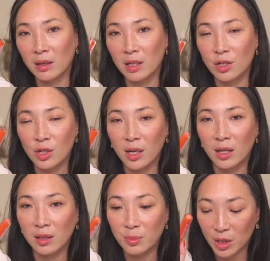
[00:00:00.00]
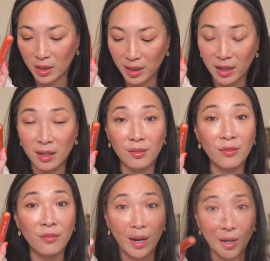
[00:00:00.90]
the Shine On Lip Jelly in
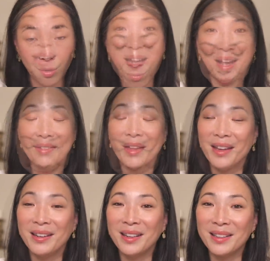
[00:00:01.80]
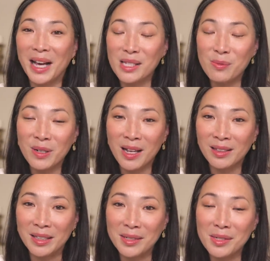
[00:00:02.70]
Fire. And then last but
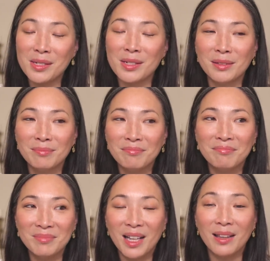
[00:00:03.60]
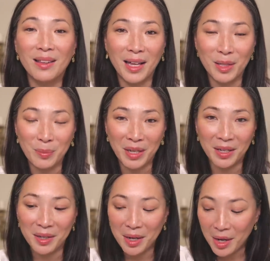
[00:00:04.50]
not least, Lilah
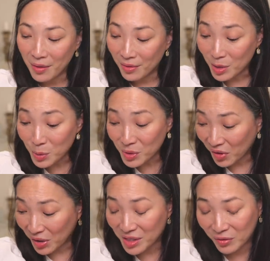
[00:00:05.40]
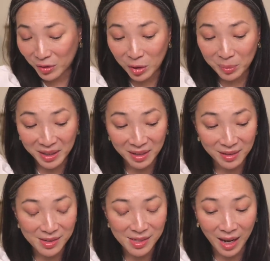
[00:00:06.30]
B. This was very difficult
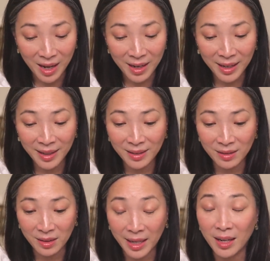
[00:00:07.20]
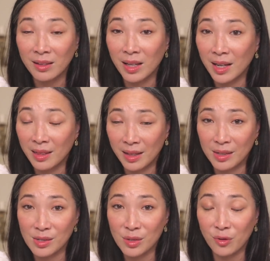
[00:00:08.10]
because I like a lot of
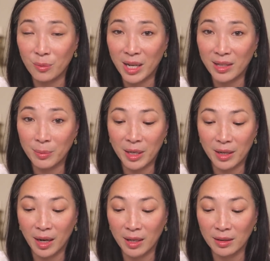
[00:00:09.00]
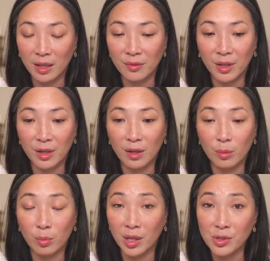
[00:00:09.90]
things from Lilah B. I love
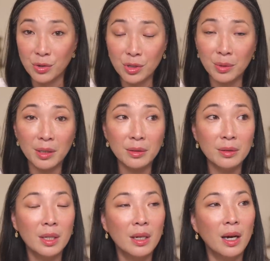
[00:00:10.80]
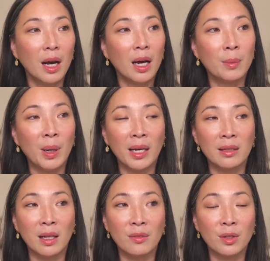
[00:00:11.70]
their bronzer duo. Um, I
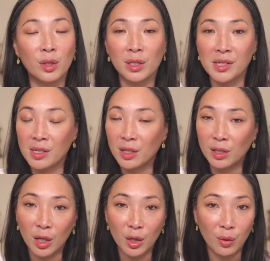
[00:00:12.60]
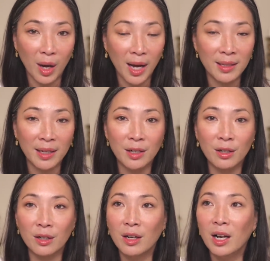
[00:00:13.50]
love their Glisten and Glow
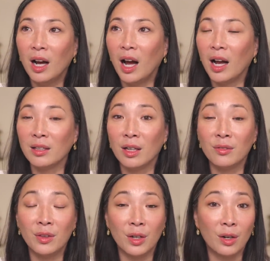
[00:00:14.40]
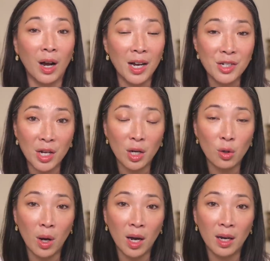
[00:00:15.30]
highlighter. I love their eyeshadow
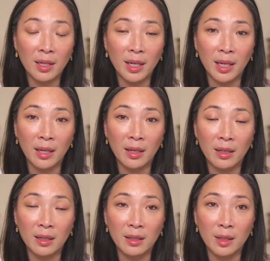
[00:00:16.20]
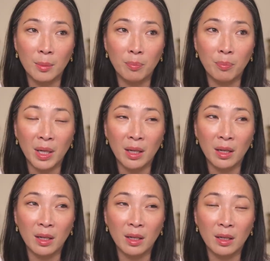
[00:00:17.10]
quad in
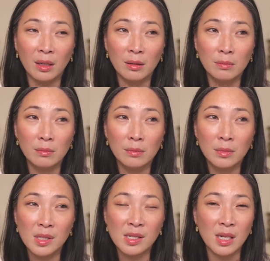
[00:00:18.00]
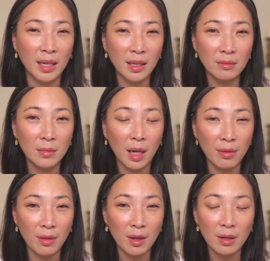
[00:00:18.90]
Be Stunning, I
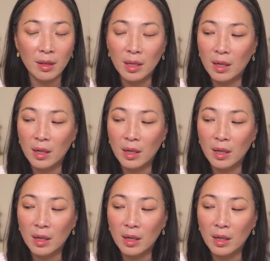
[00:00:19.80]
think.